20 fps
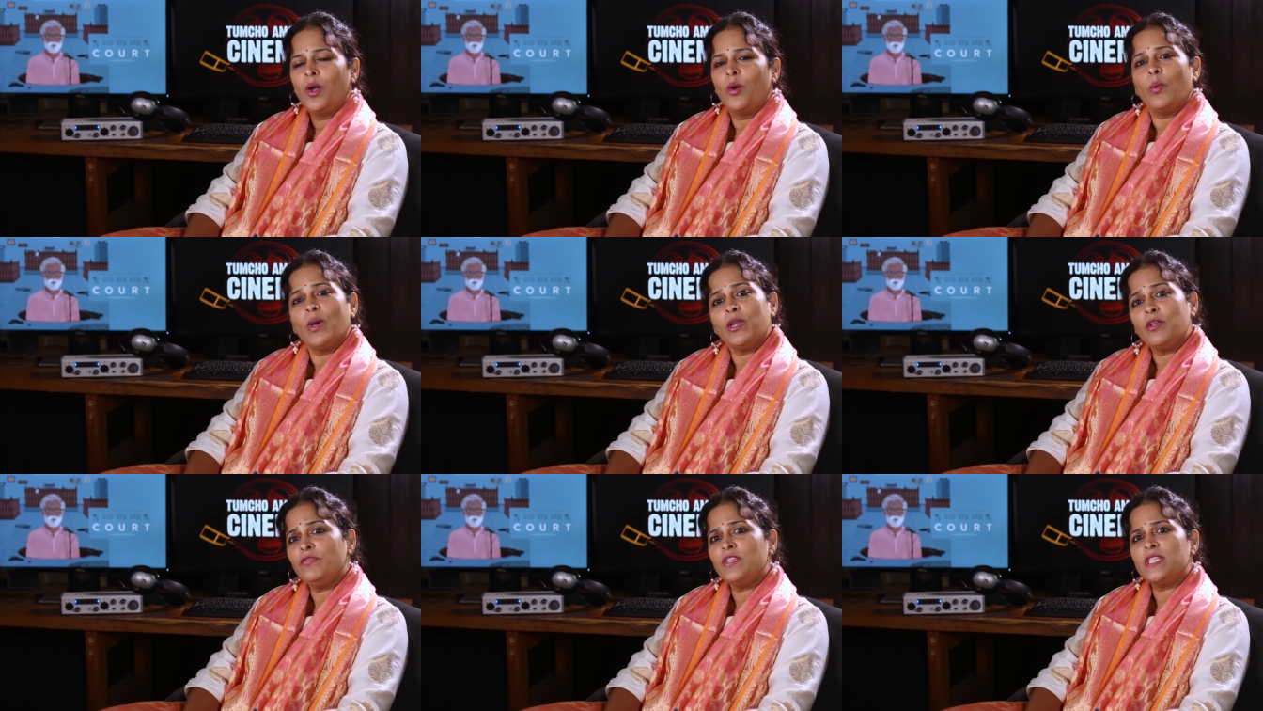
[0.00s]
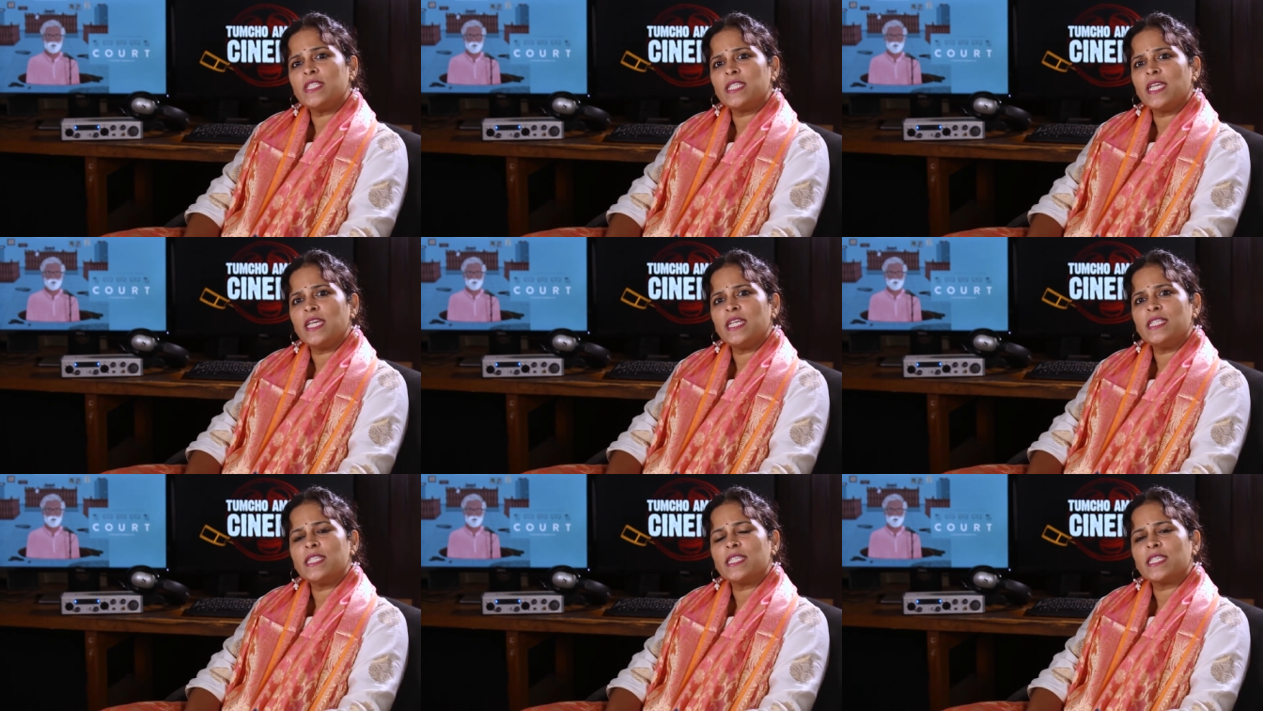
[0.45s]
One of the
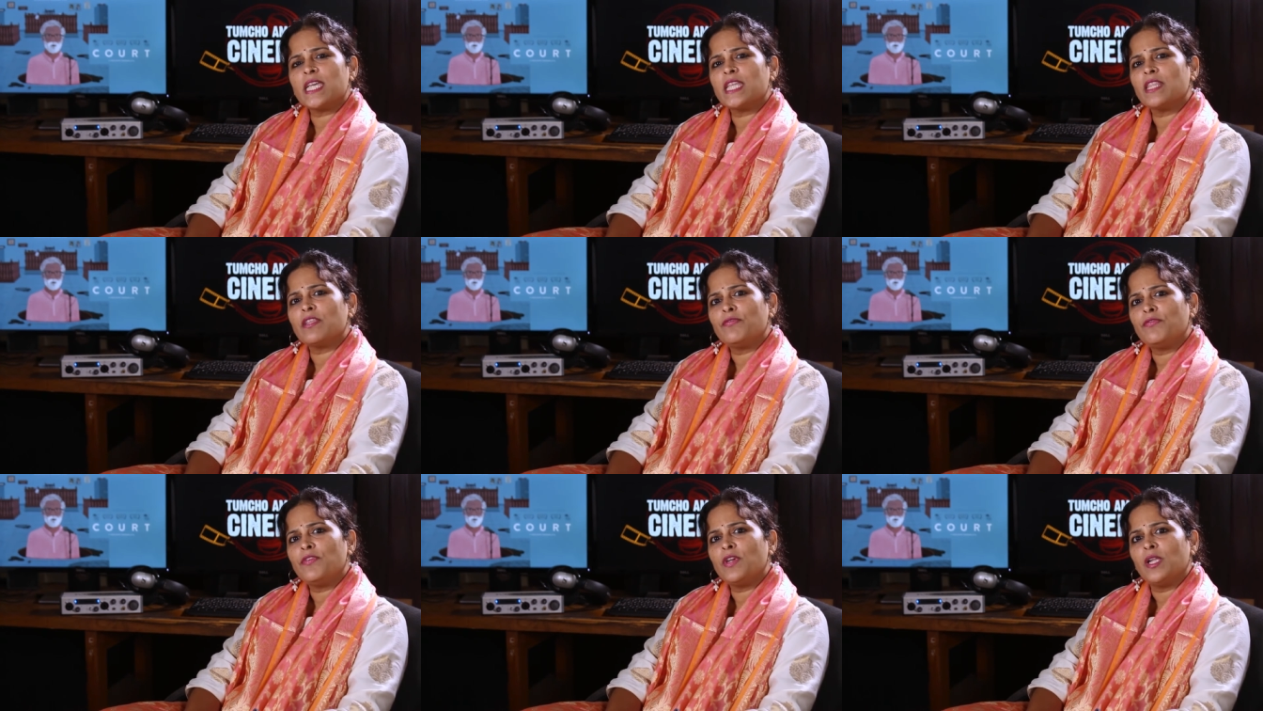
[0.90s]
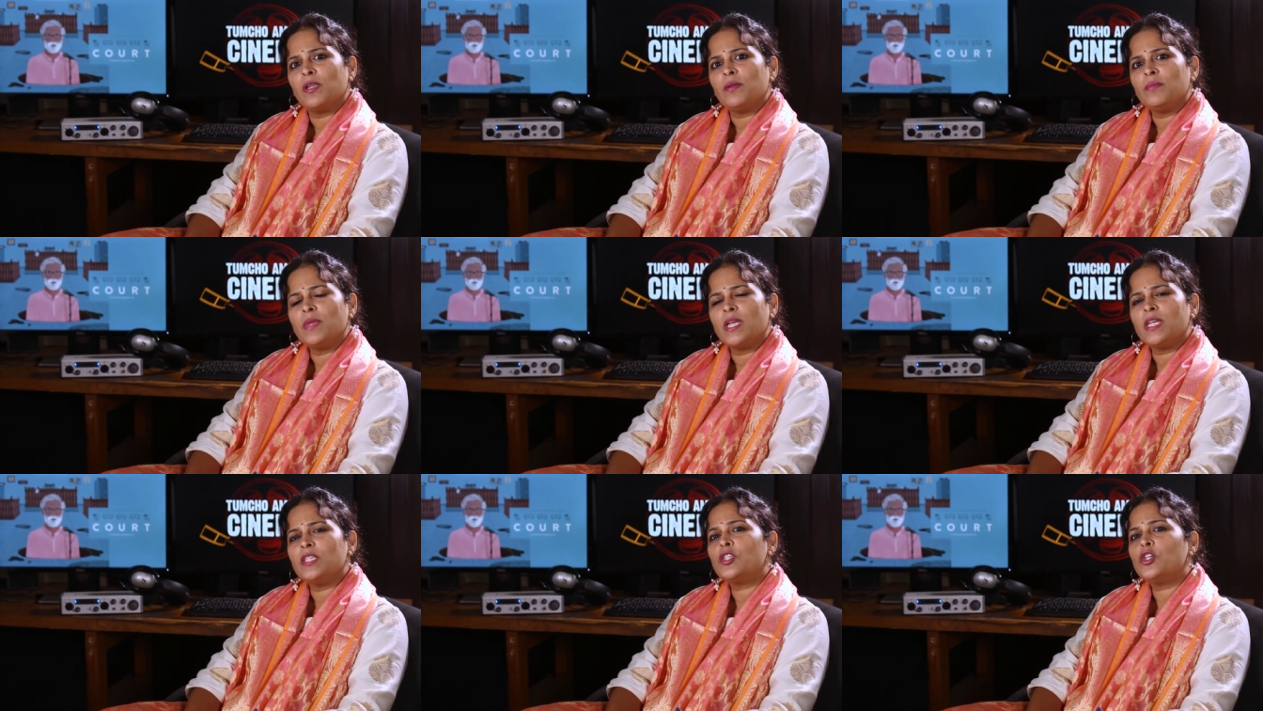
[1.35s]
scenes in the
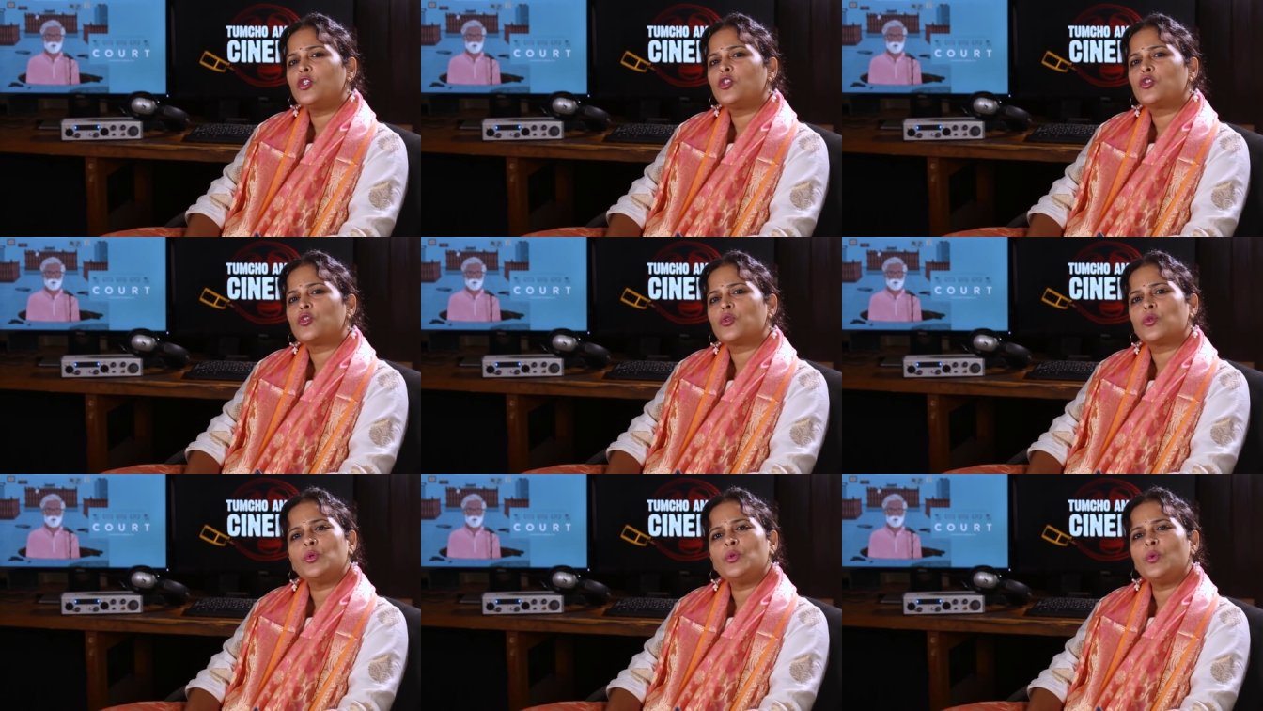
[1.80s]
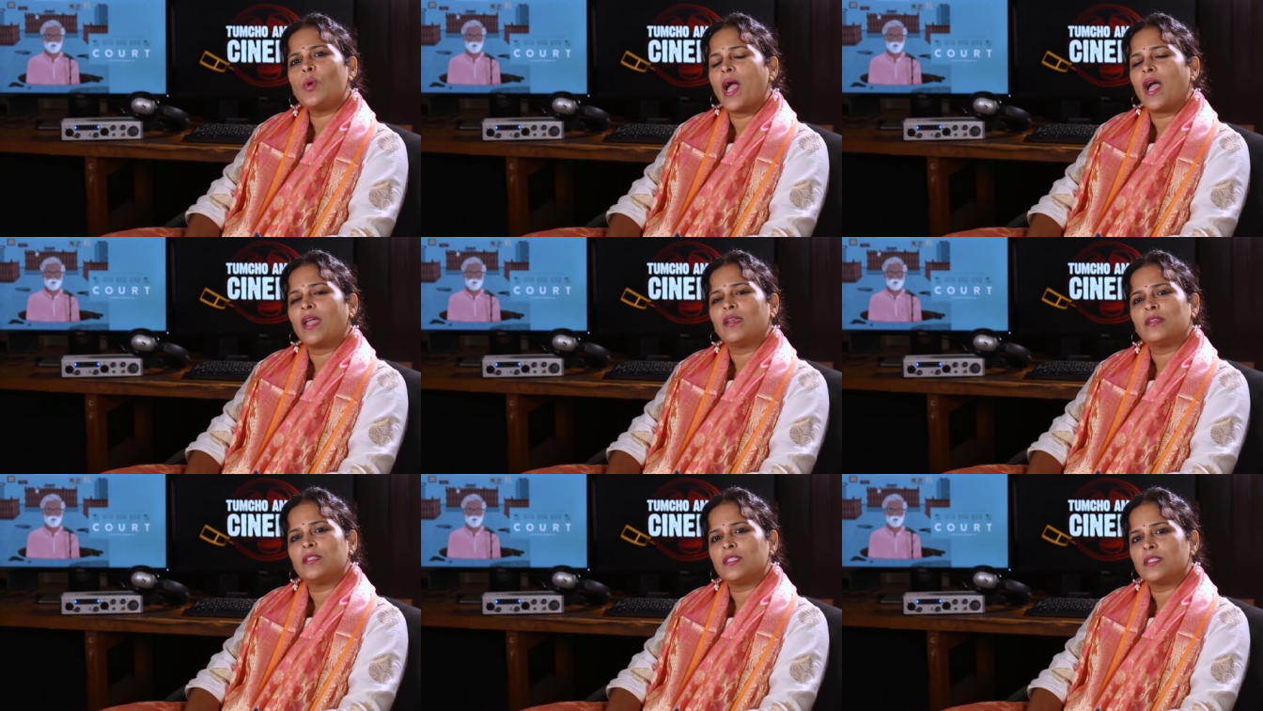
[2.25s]
film is a true
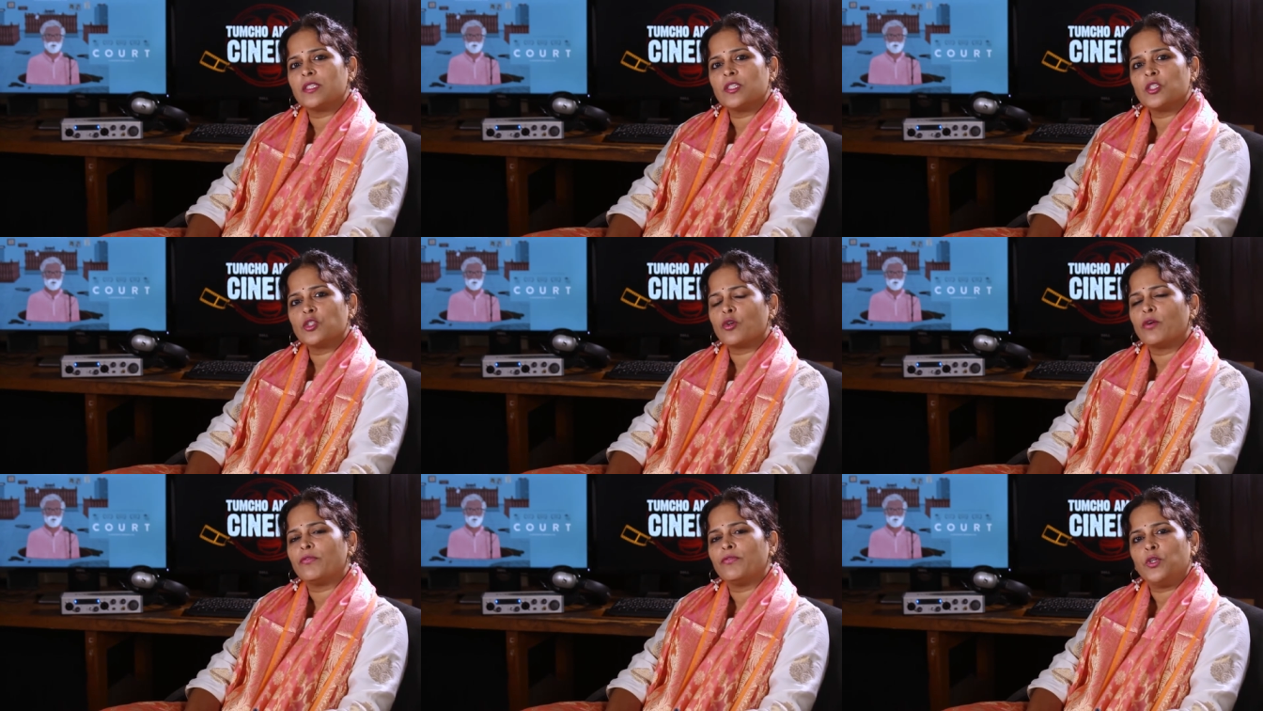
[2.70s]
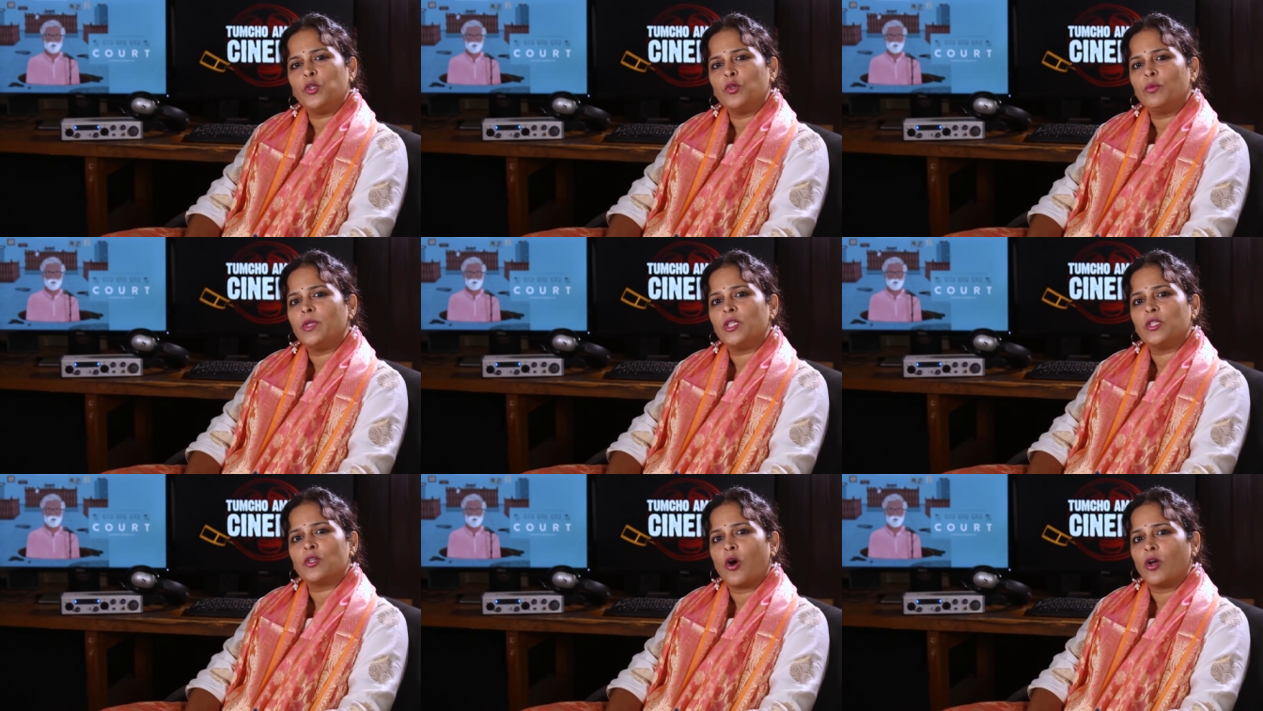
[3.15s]
analysis of
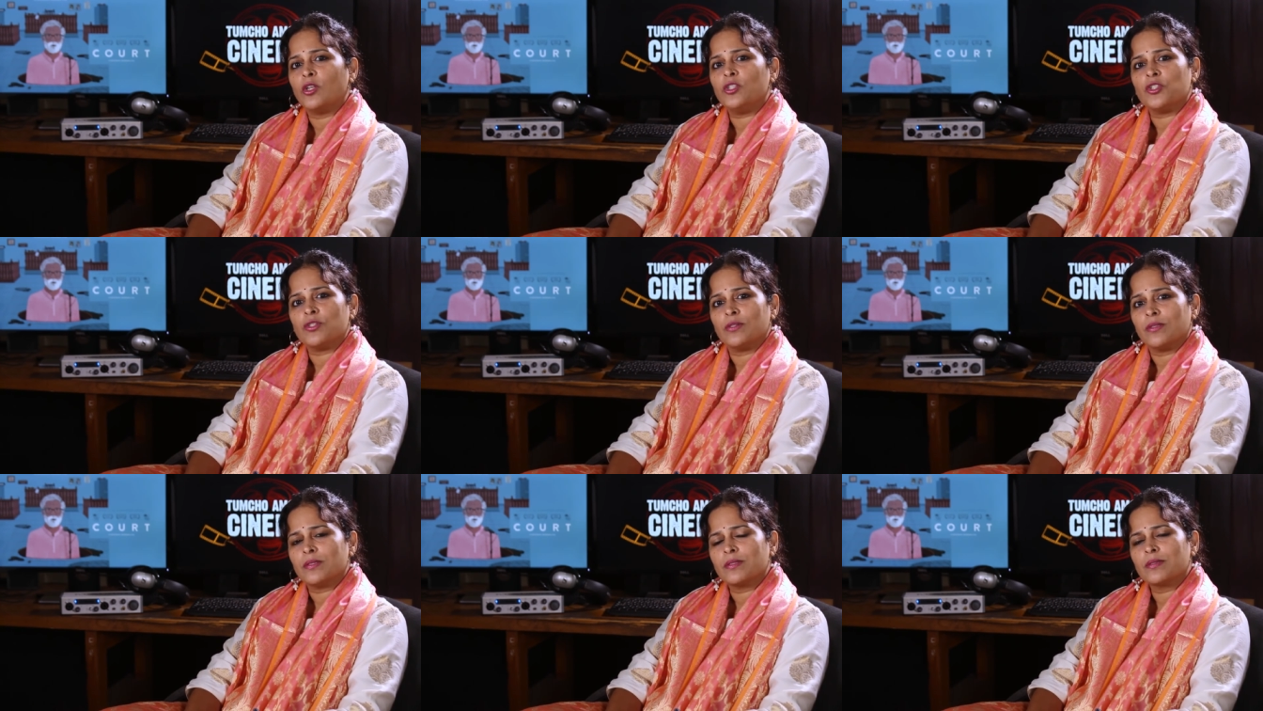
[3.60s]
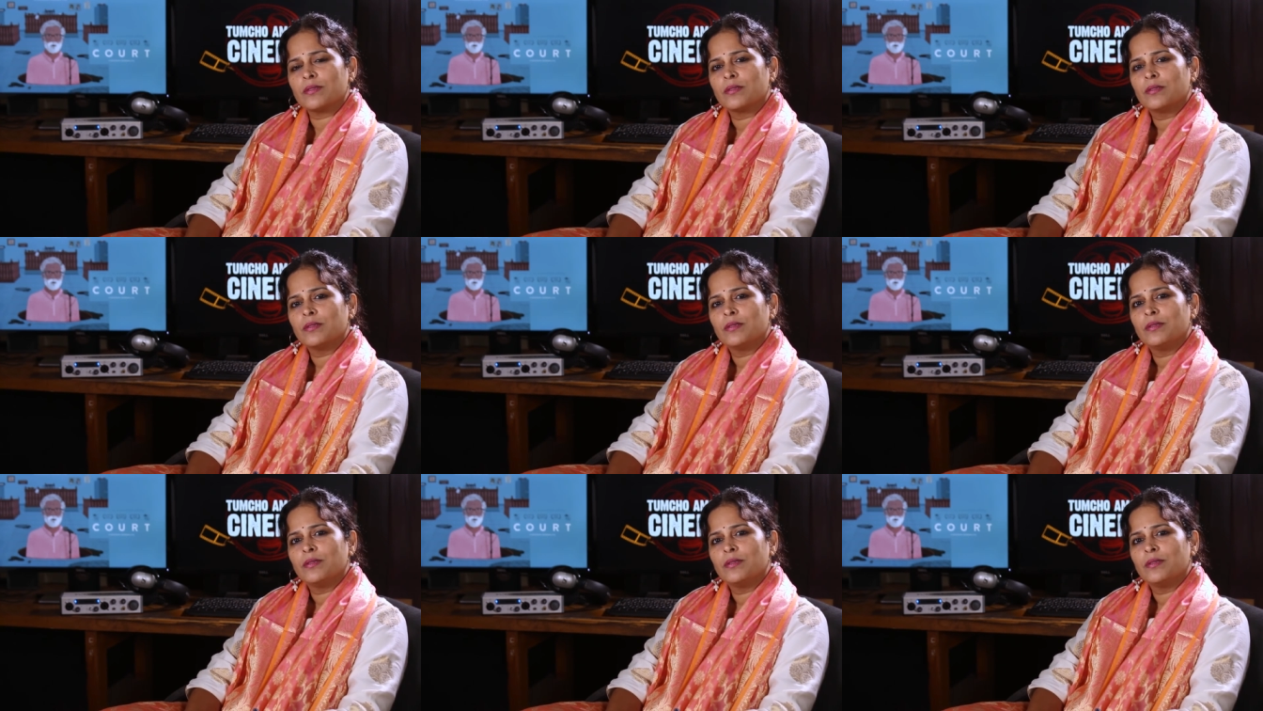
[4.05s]
human conscience.